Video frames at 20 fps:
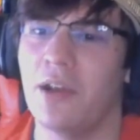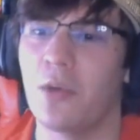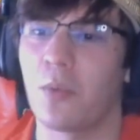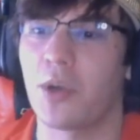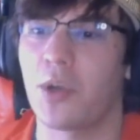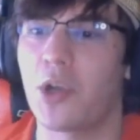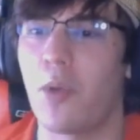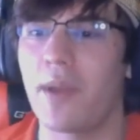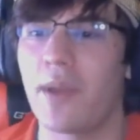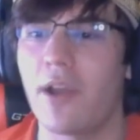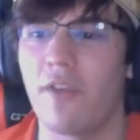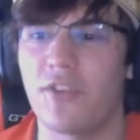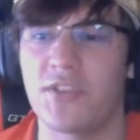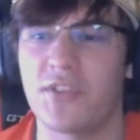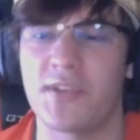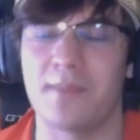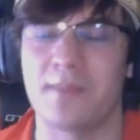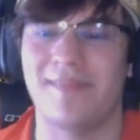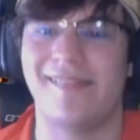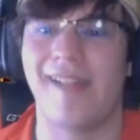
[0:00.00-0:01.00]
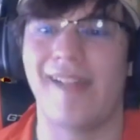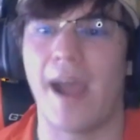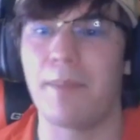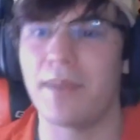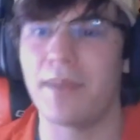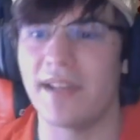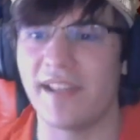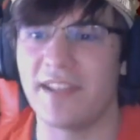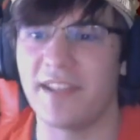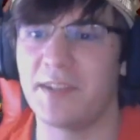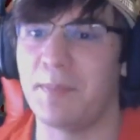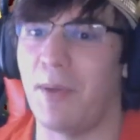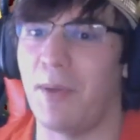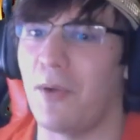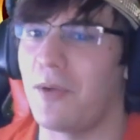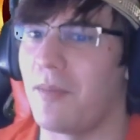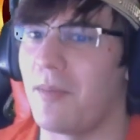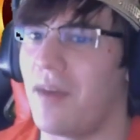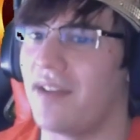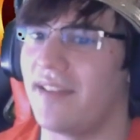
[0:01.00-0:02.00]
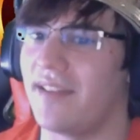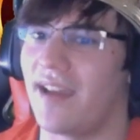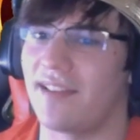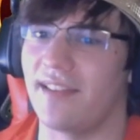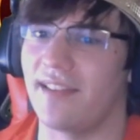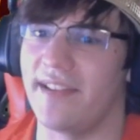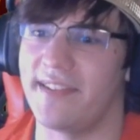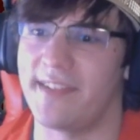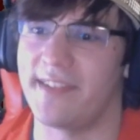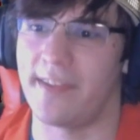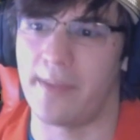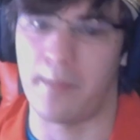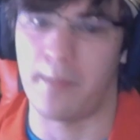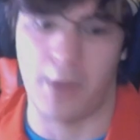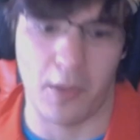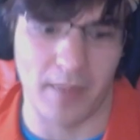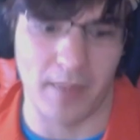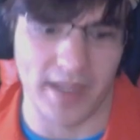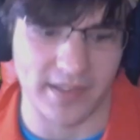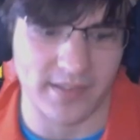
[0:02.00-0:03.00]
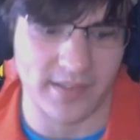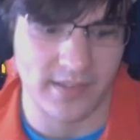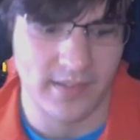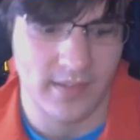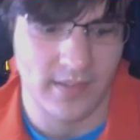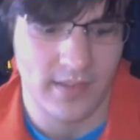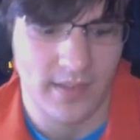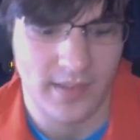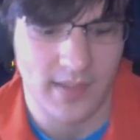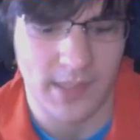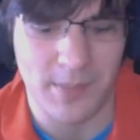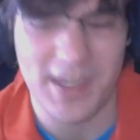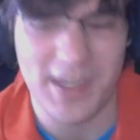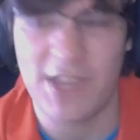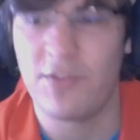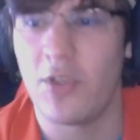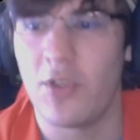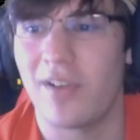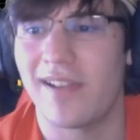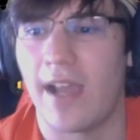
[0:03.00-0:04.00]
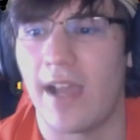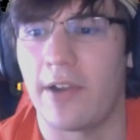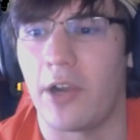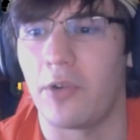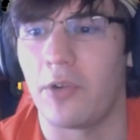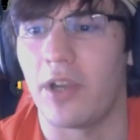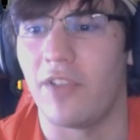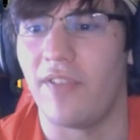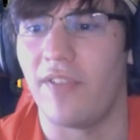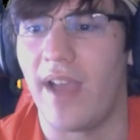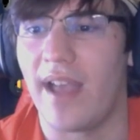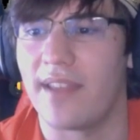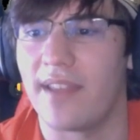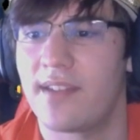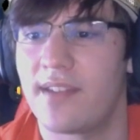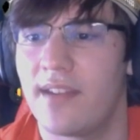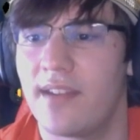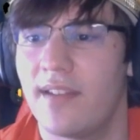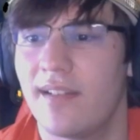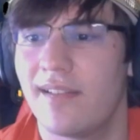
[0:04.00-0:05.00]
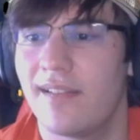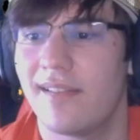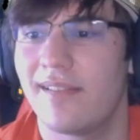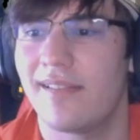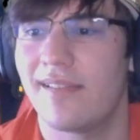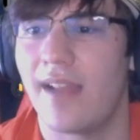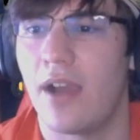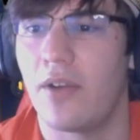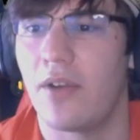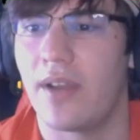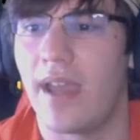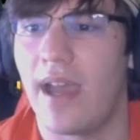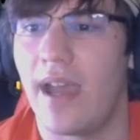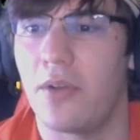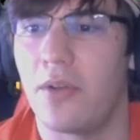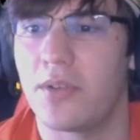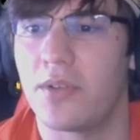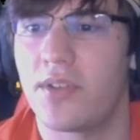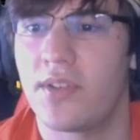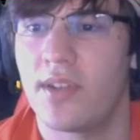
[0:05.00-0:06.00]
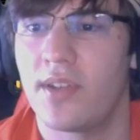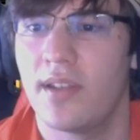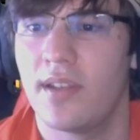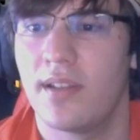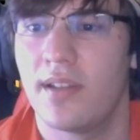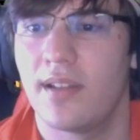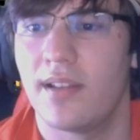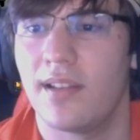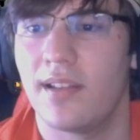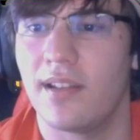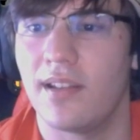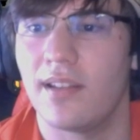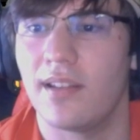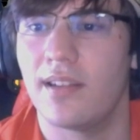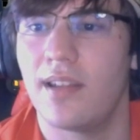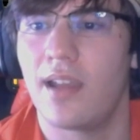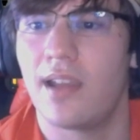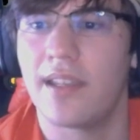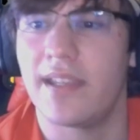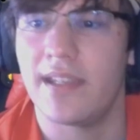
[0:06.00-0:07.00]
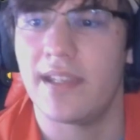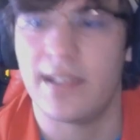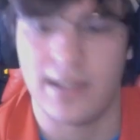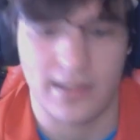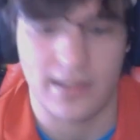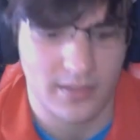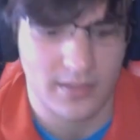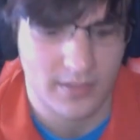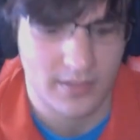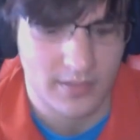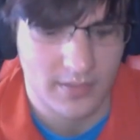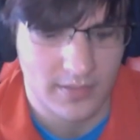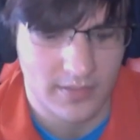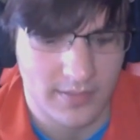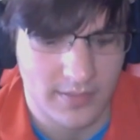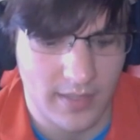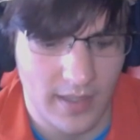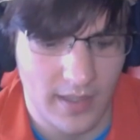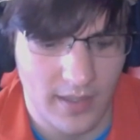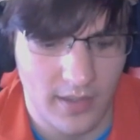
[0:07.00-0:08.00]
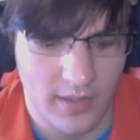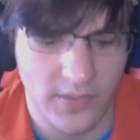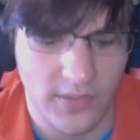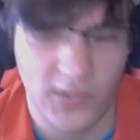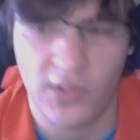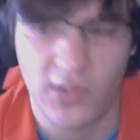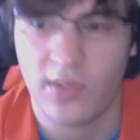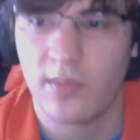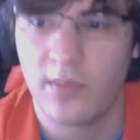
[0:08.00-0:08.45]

We're going over some Japanese Pokemon deck lists at the moment. Let me give you a shout out real fast. Shout out, Lucky Tails.